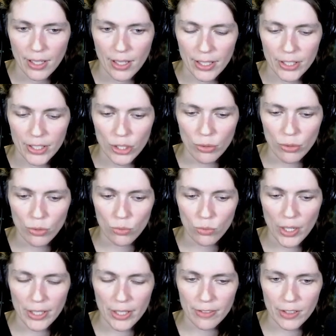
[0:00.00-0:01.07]
I don't
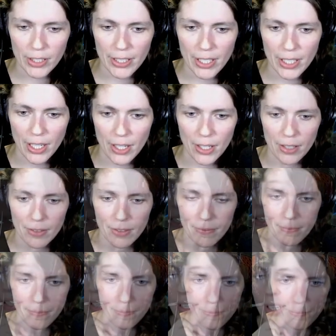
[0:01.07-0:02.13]
rightfully care.
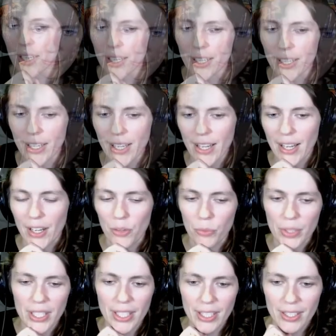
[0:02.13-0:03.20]
Yeah,
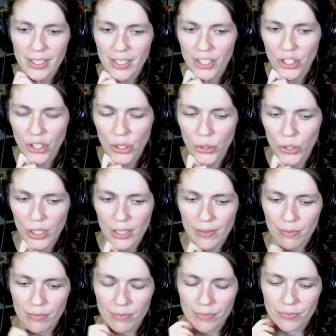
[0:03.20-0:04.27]
we can, you know,
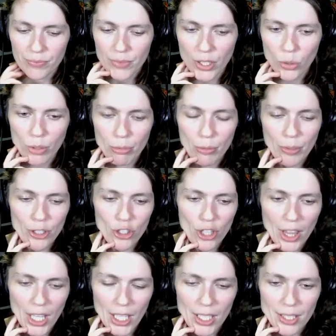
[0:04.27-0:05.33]
equip a bunch of
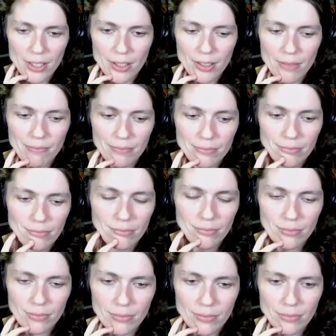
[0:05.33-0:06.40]
things.
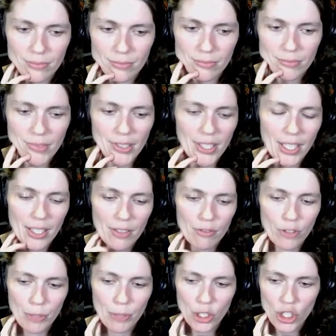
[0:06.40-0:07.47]
And get in
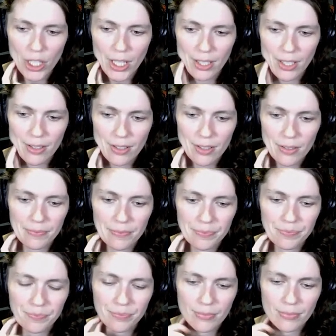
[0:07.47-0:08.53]
for a bunch of things.
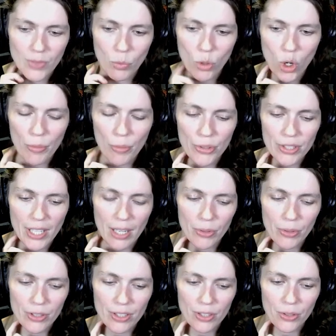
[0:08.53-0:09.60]
we're almost
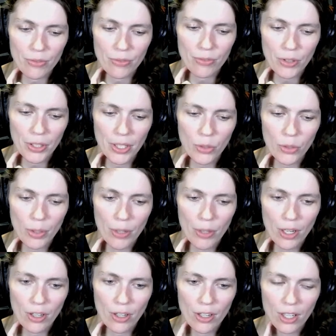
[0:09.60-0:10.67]
able to fully equip
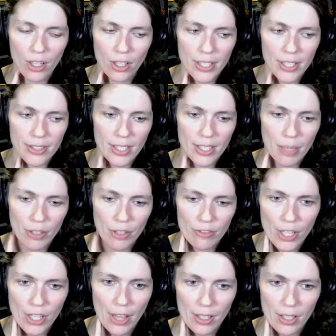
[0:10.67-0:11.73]
our Colossus Hammer for
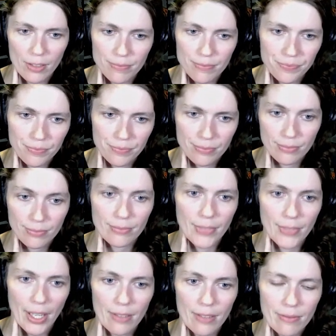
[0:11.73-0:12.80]
nothing.
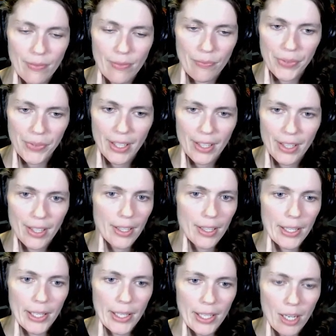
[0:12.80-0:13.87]
Yeah?
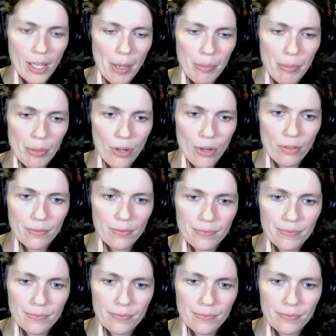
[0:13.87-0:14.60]
Come at me, bro.